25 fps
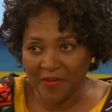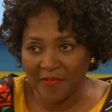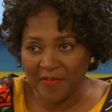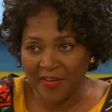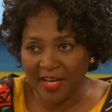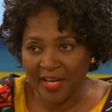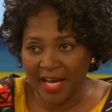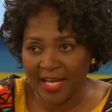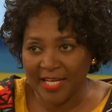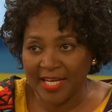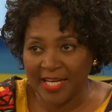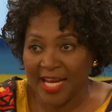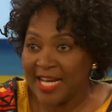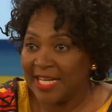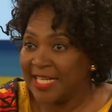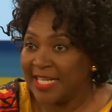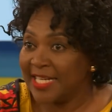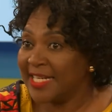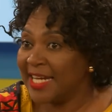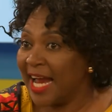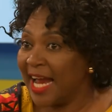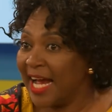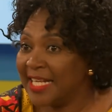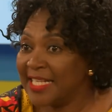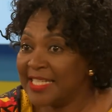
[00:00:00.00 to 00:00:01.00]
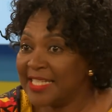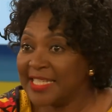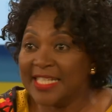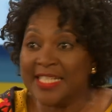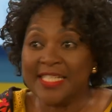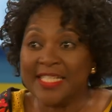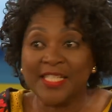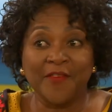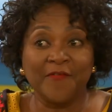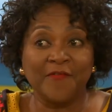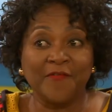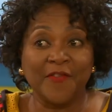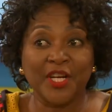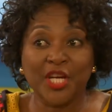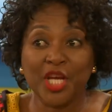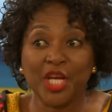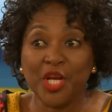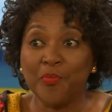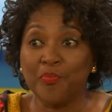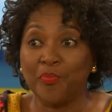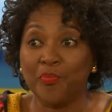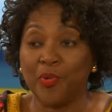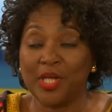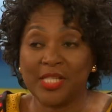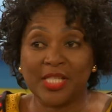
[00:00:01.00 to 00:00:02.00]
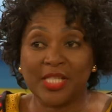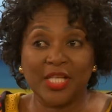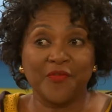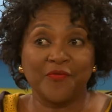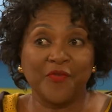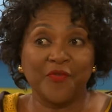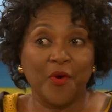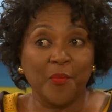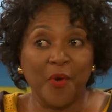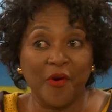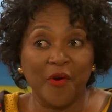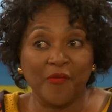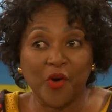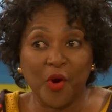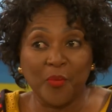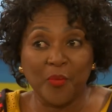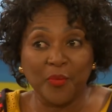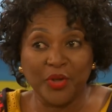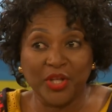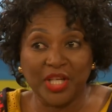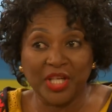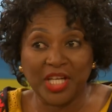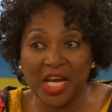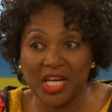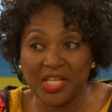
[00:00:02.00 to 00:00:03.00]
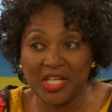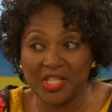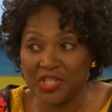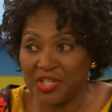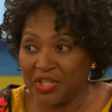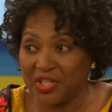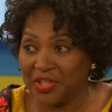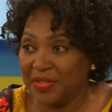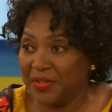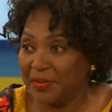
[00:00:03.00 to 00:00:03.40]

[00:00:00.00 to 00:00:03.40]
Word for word: Vian. Dance is a very important form of communication.